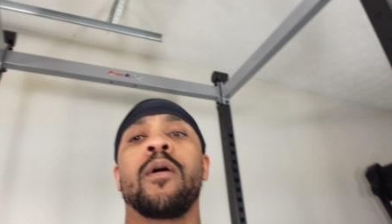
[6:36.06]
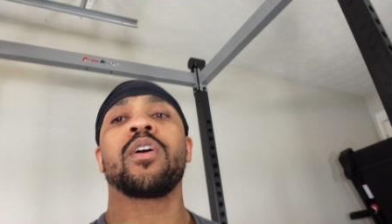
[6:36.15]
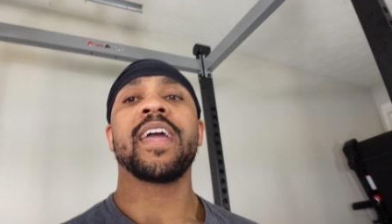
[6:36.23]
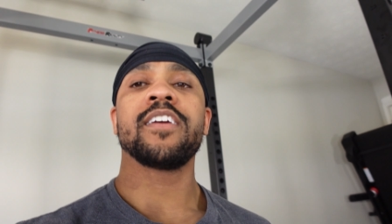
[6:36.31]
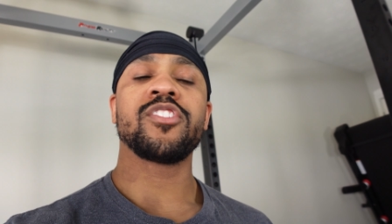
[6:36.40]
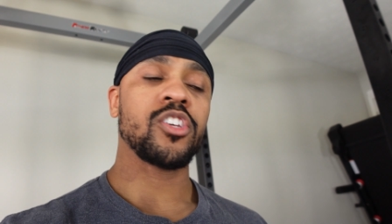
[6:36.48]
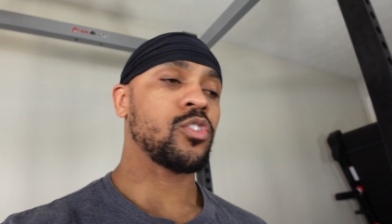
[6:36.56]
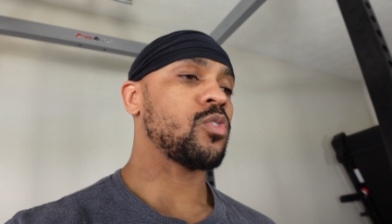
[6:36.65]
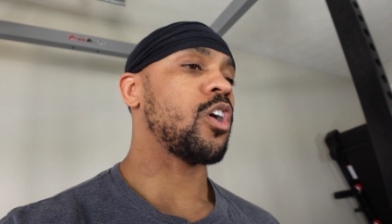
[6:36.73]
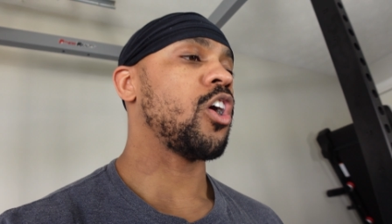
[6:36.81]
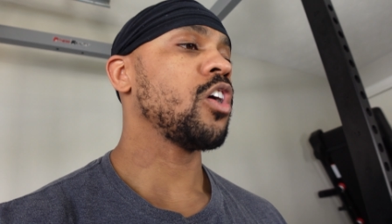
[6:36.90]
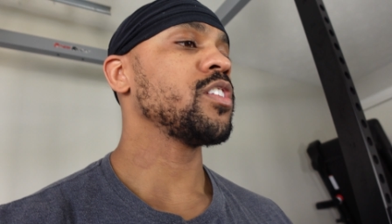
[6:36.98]
Okay,
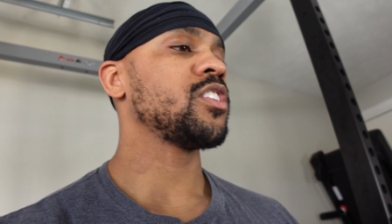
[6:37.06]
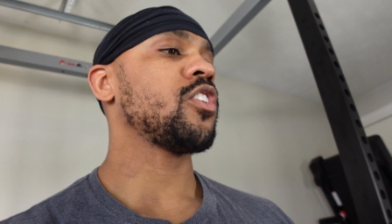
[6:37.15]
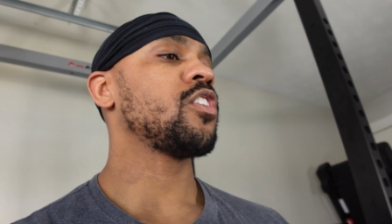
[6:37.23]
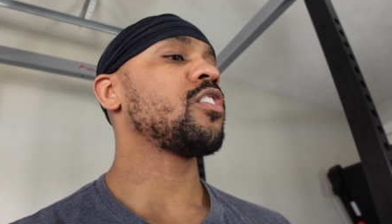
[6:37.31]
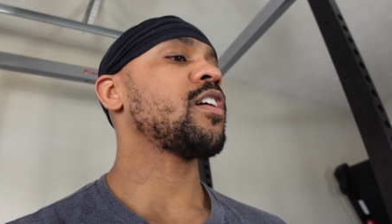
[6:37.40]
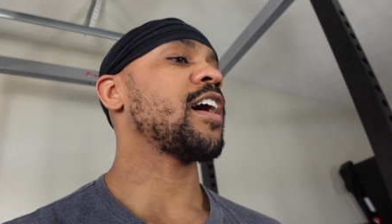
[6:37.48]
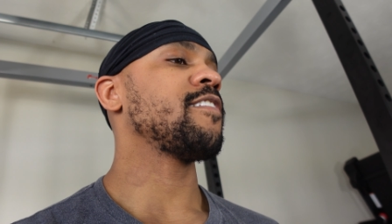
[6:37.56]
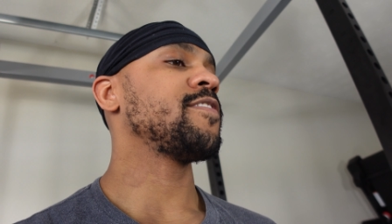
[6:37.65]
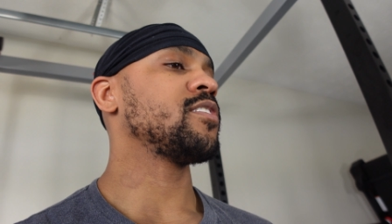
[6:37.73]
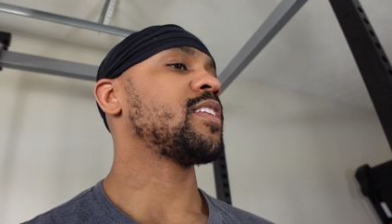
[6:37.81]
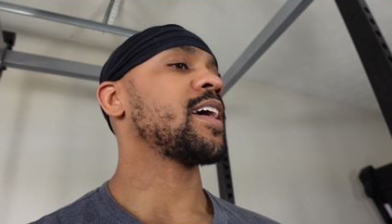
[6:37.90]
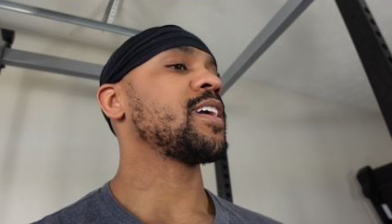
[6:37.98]
so all in all, I
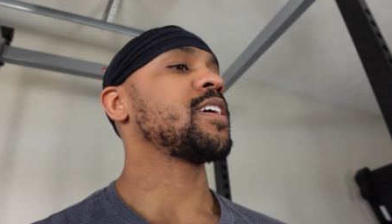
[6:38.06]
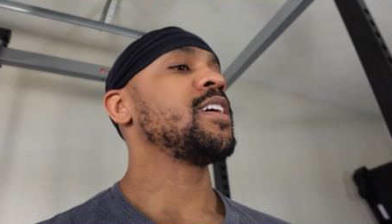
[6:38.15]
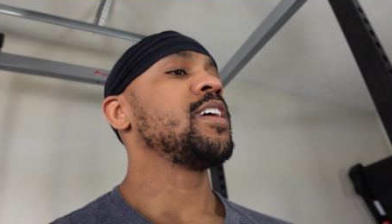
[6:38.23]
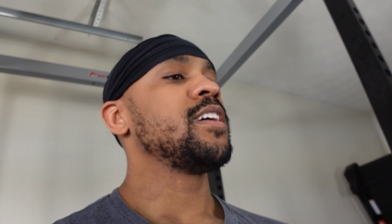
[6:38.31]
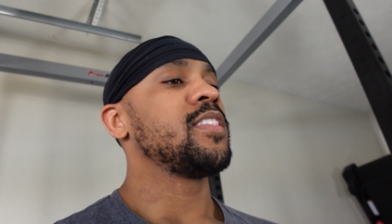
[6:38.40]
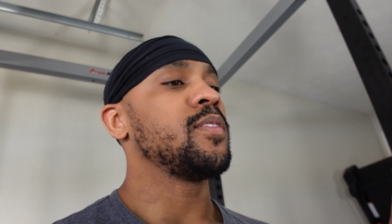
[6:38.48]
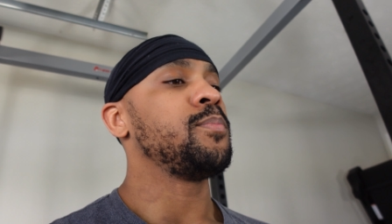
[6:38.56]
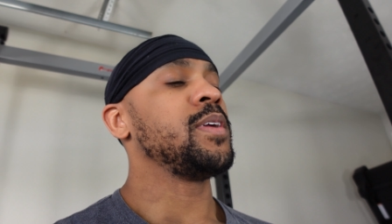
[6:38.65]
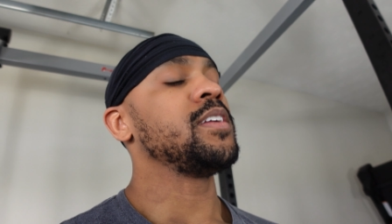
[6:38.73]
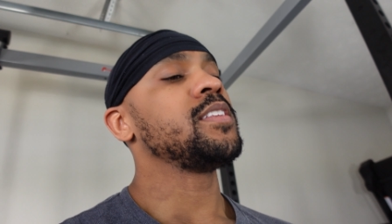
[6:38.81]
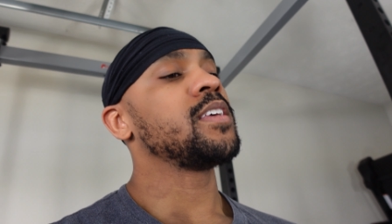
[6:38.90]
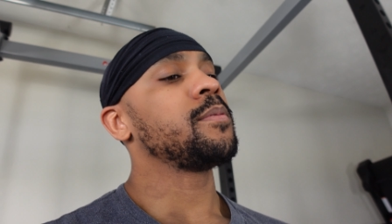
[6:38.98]
feel like the
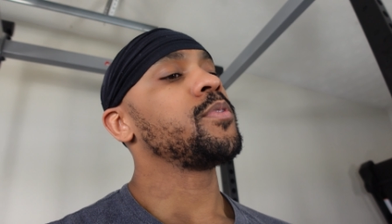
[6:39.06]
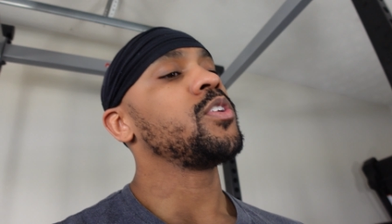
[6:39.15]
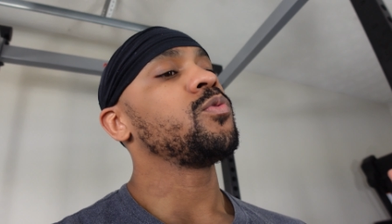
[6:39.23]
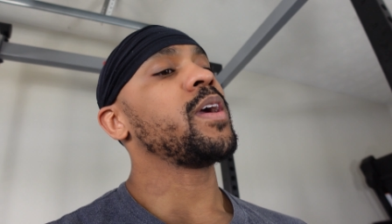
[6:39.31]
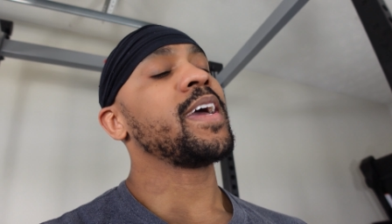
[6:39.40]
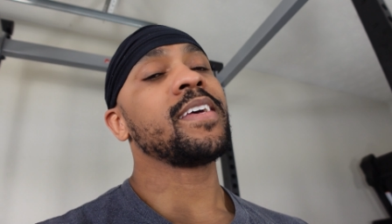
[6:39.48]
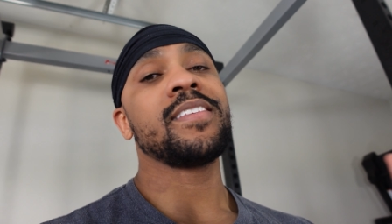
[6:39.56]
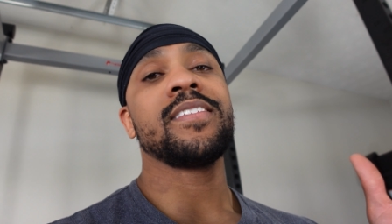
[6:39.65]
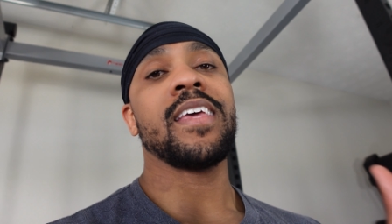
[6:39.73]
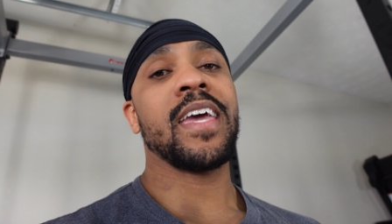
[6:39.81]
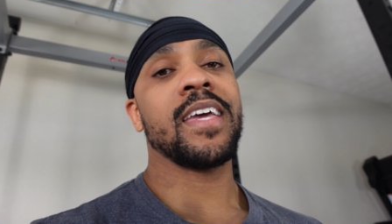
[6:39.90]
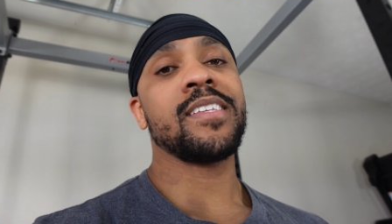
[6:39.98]

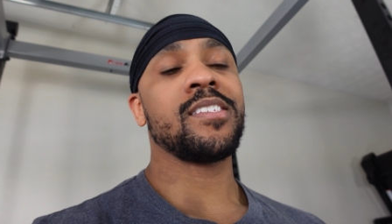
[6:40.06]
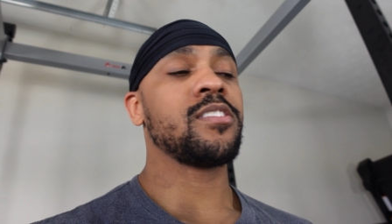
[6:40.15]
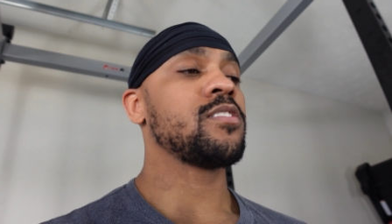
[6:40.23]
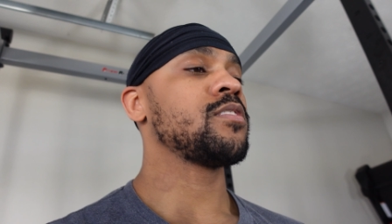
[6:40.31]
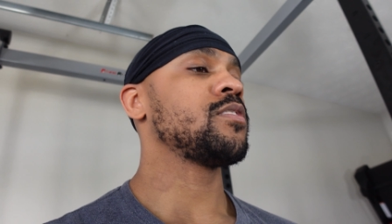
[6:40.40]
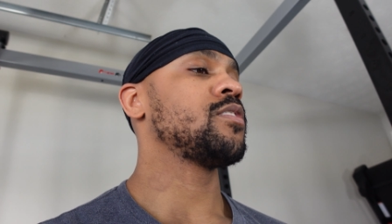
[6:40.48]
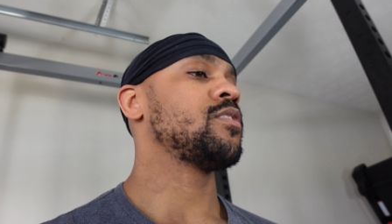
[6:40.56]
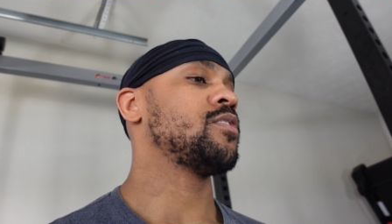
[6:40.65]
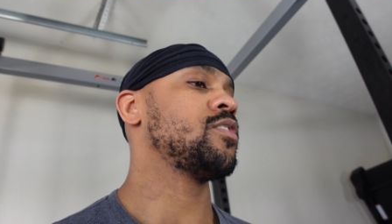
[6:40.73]
BWSS